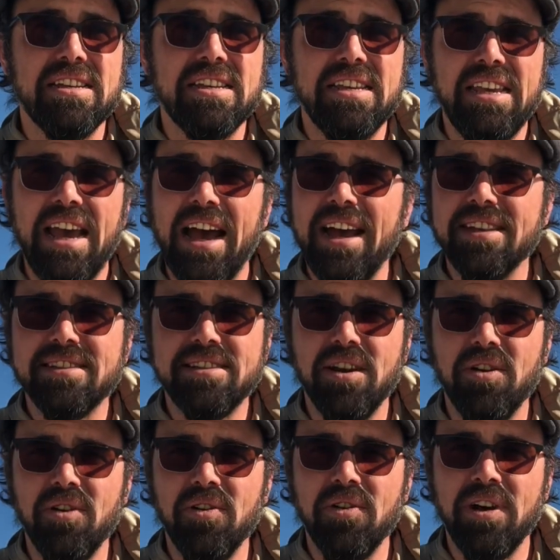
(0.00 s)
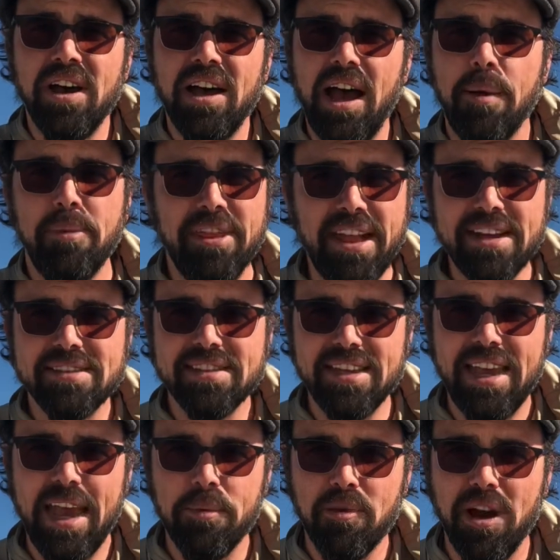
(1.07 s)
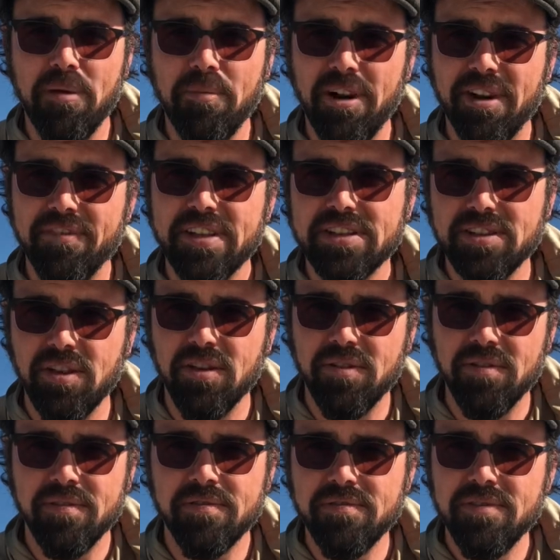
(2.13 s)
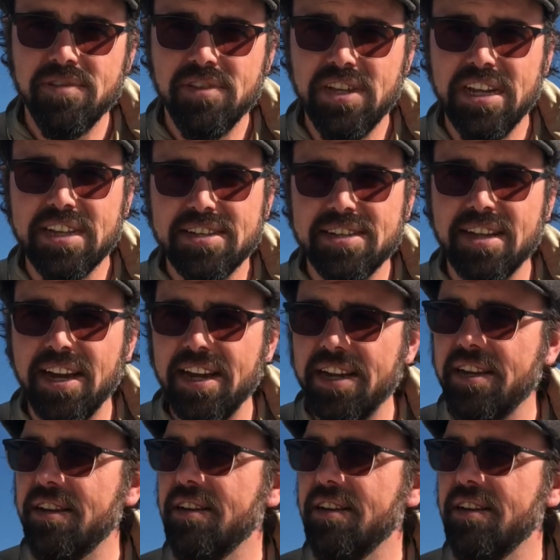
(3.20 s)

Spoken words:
yeah, so, I mean, that's the campground part of it. So you get a site.